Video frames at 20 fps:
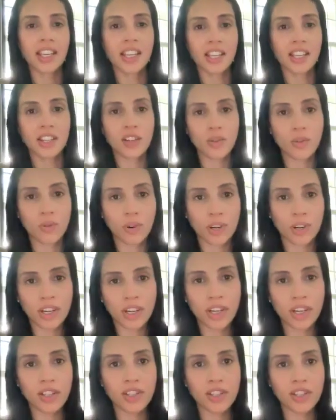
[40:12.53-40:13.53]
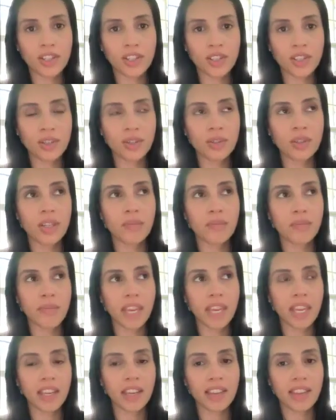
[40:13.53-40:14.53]
in order to
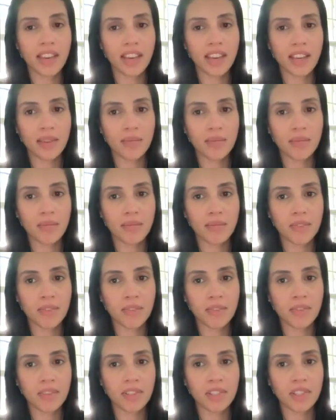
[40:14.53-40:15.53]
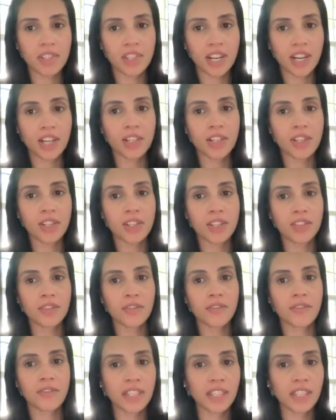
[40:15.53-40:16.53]
make them start to
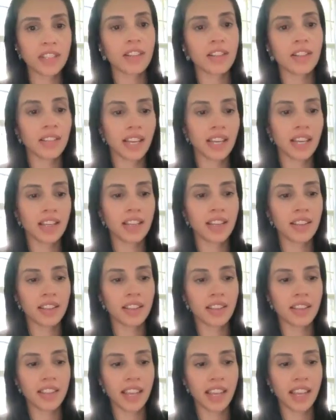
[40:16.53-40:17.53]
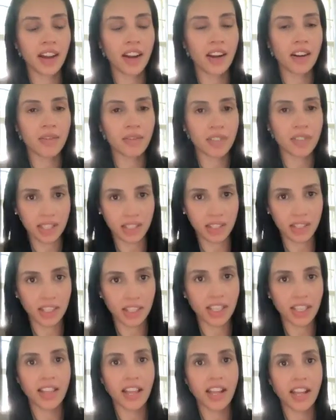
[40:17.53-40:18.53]
feel like they are
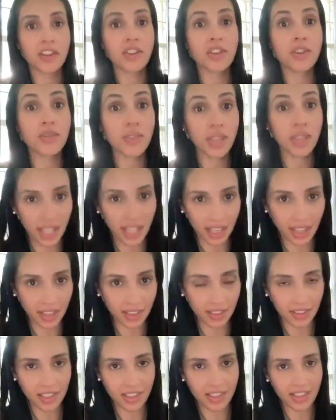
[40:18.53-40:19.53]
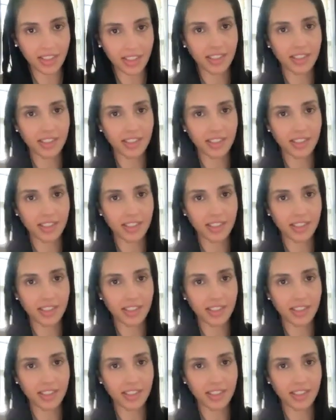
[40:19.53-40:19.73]
resilient and that you can handle this.